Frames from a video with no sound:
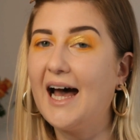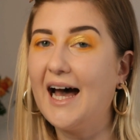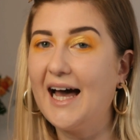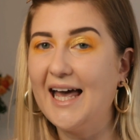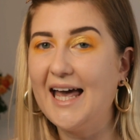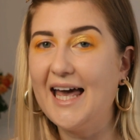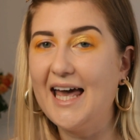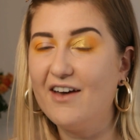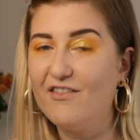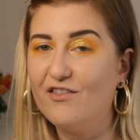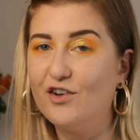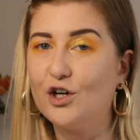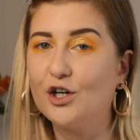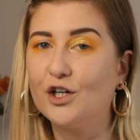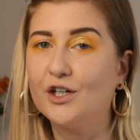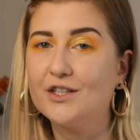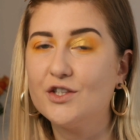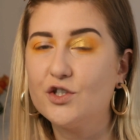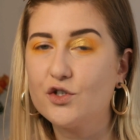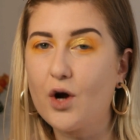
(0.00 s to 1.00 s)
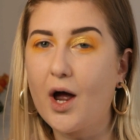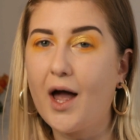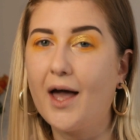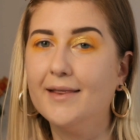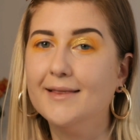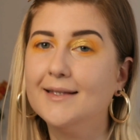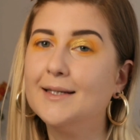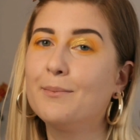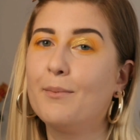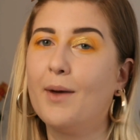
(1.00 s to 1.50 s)
I ever
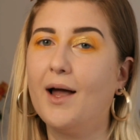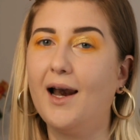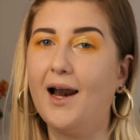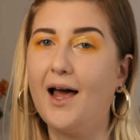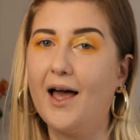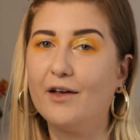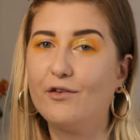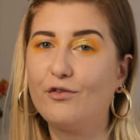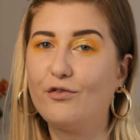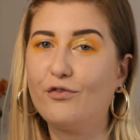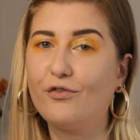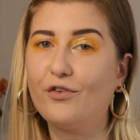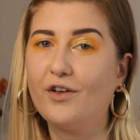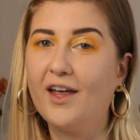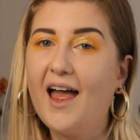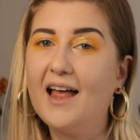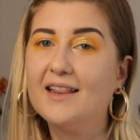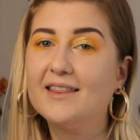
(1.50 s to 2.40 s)
tried in my life.